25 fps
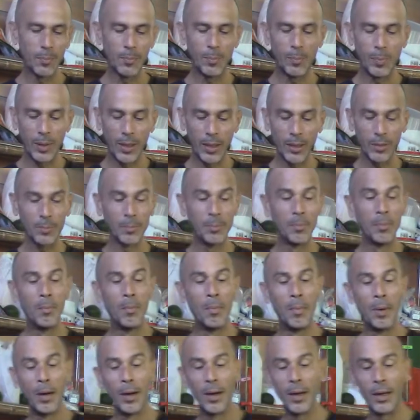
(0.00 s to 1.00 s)
but
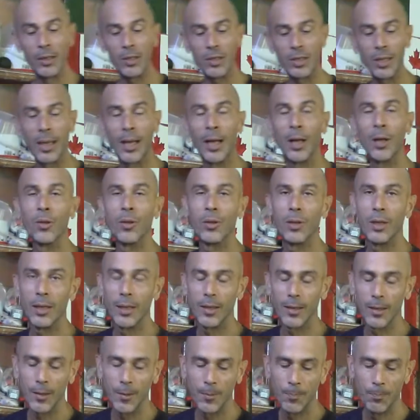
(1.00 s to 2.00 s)
much
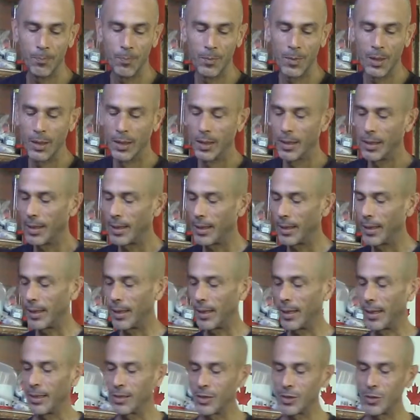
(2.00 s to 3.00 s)
healthier,
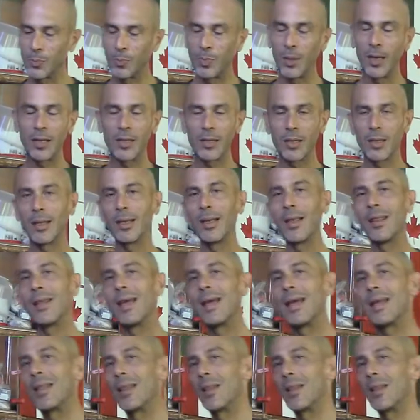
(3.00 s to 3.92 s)
especially than the